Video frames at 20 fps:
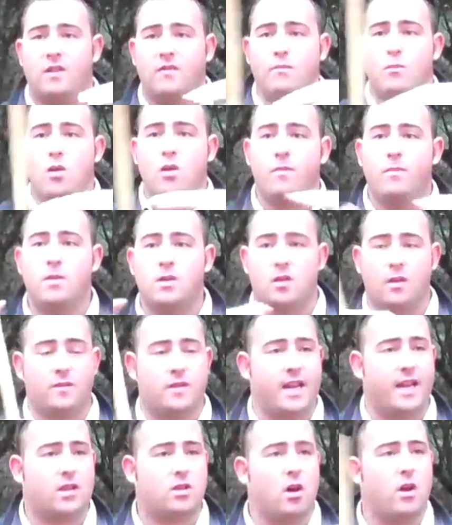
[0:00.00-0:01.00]
of movement
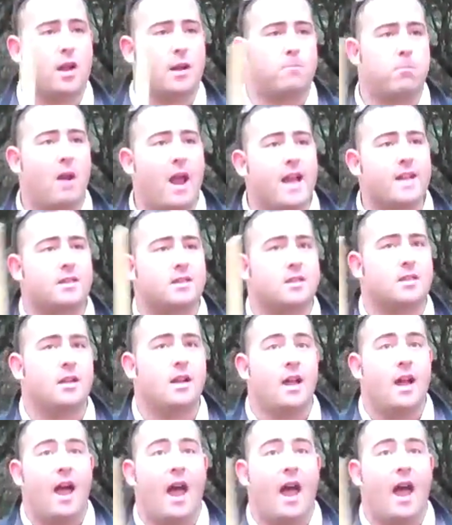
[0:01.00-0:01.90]
of tectonic plates,